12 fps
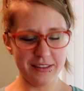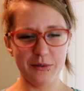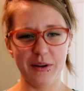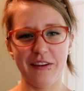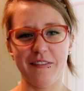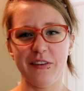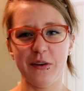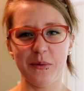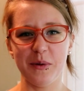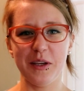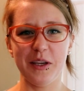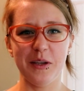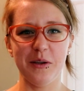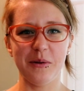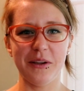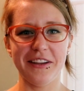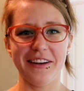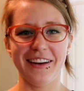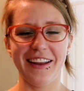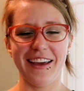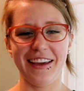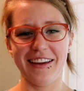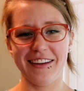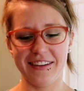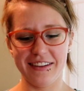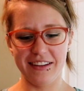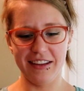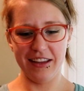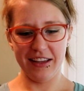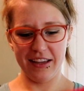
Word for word: this one I feel really cute in, and